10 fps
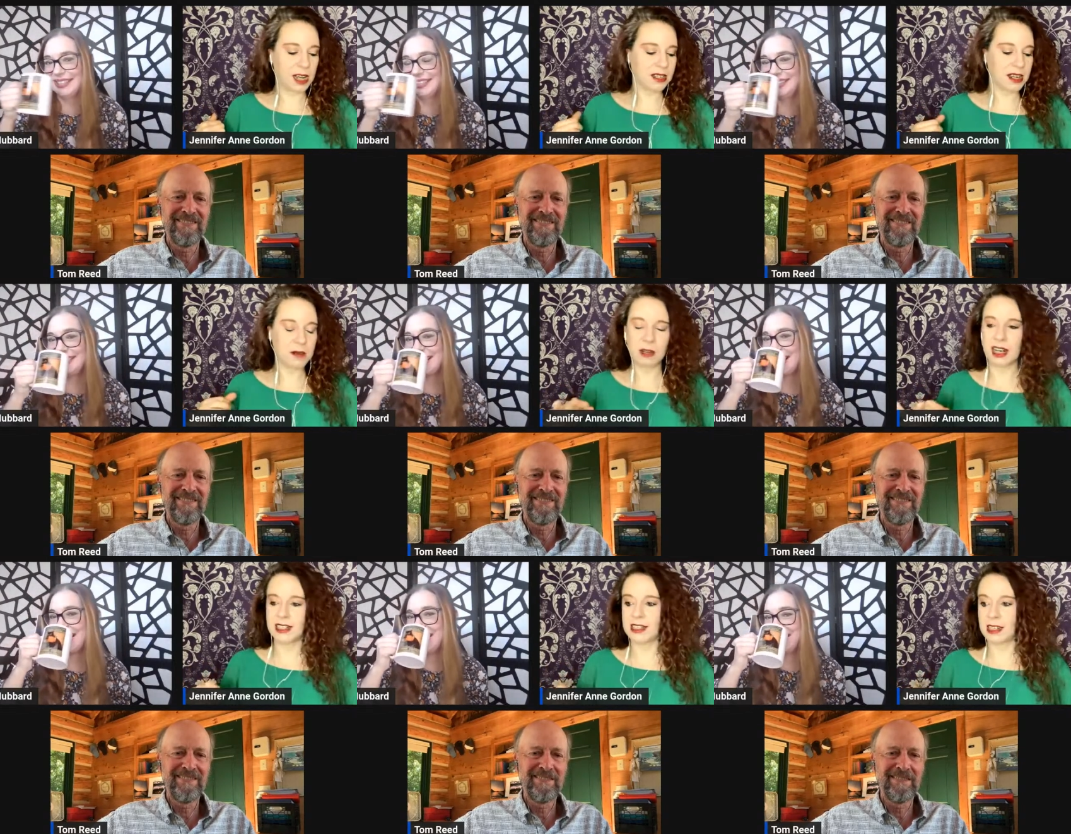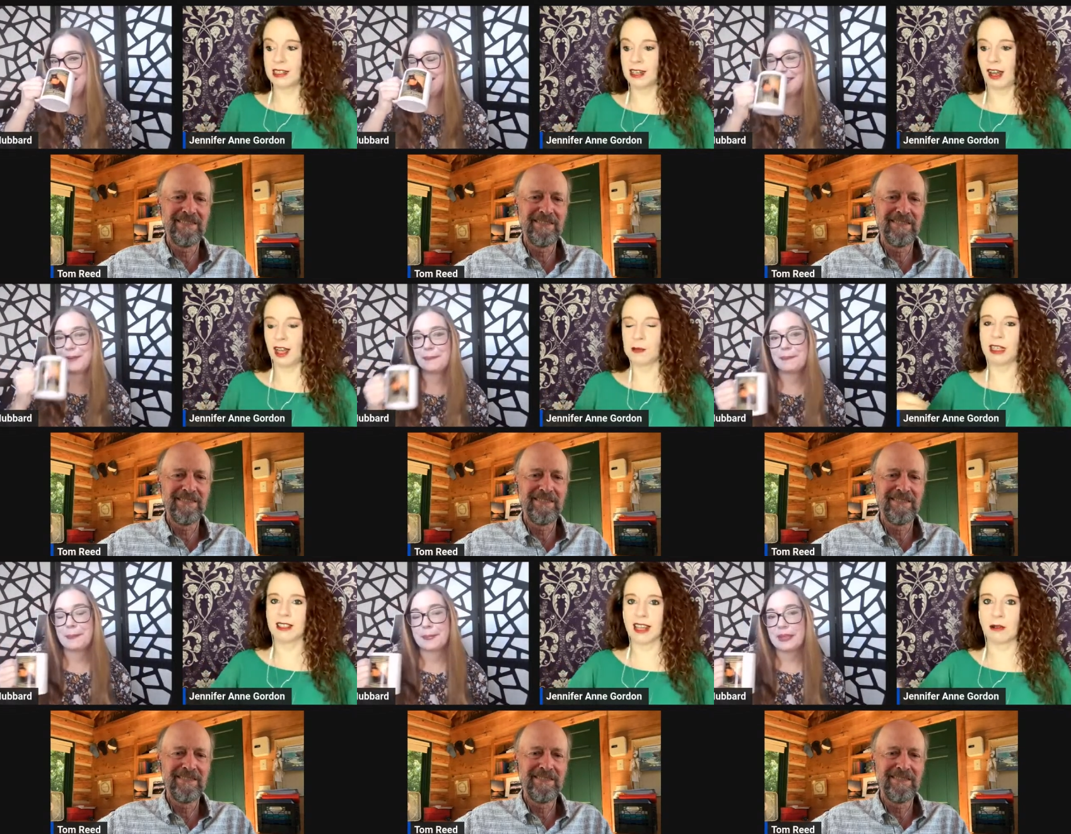Speaker 1: last night, but I did not
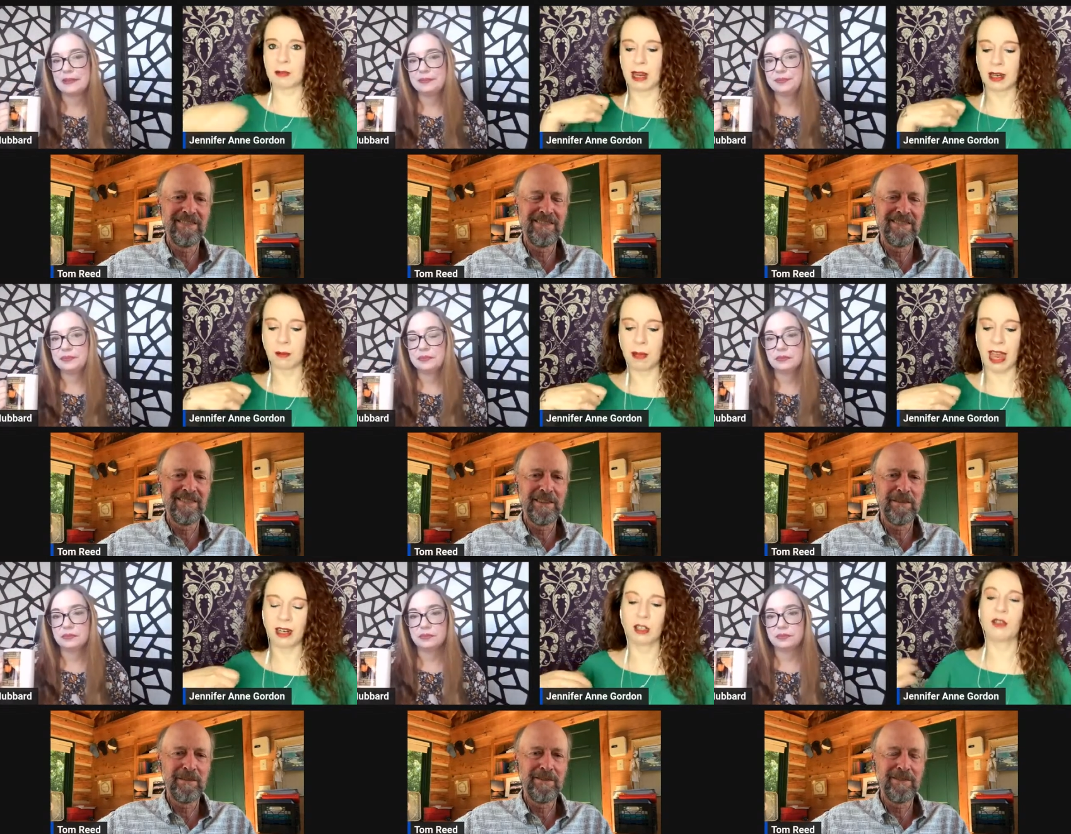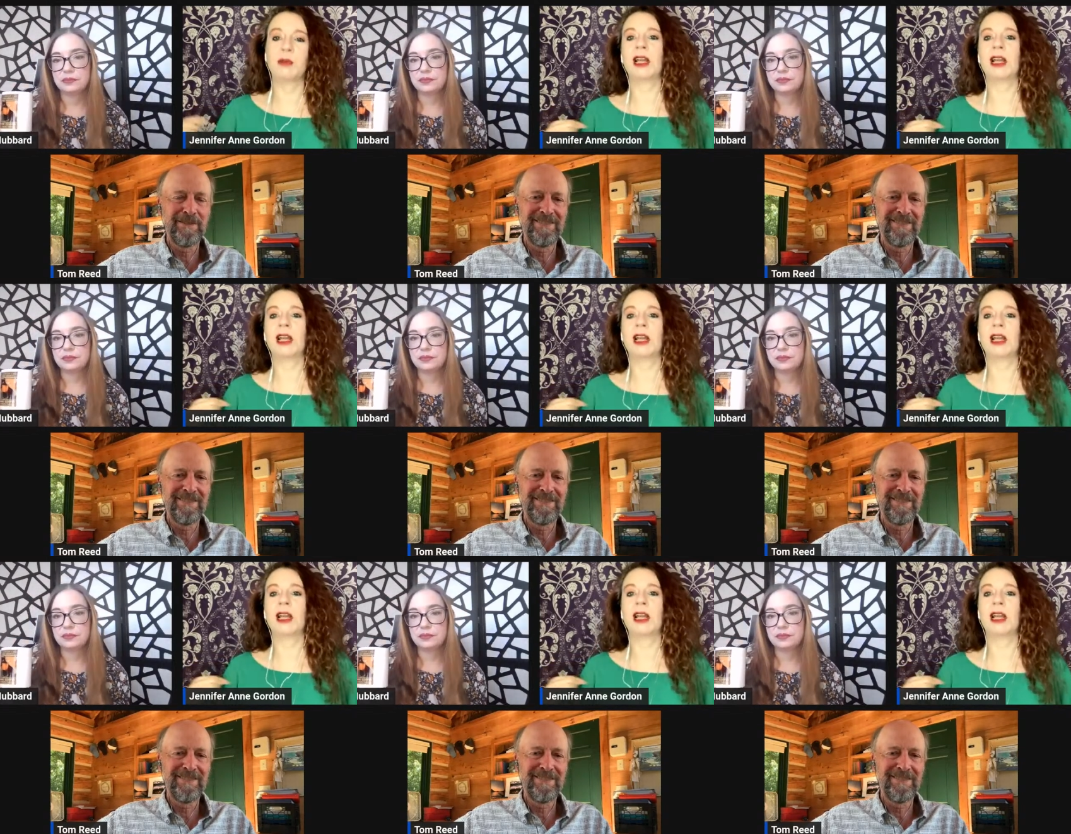because that would make a bad interview.